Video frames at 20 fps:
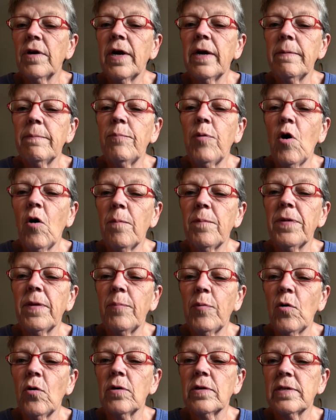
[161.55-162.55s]
and popped the
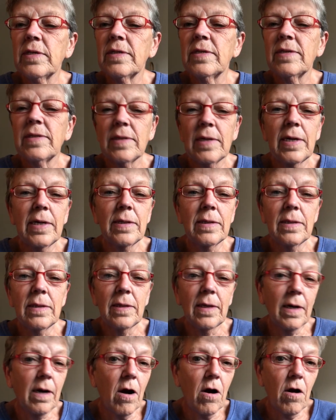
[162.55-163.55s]
boxes in
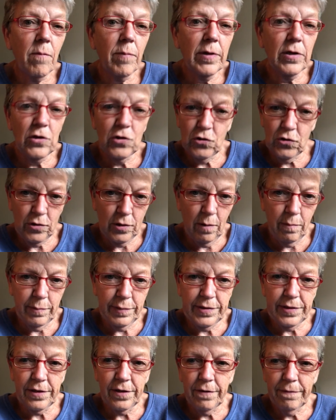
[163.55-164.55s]
the garbage
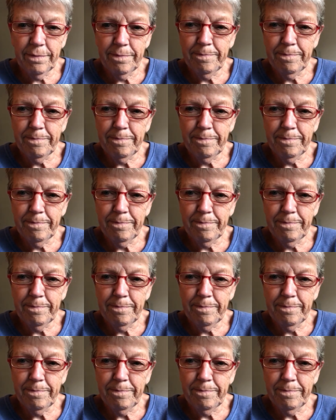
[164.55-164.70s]
dumpster.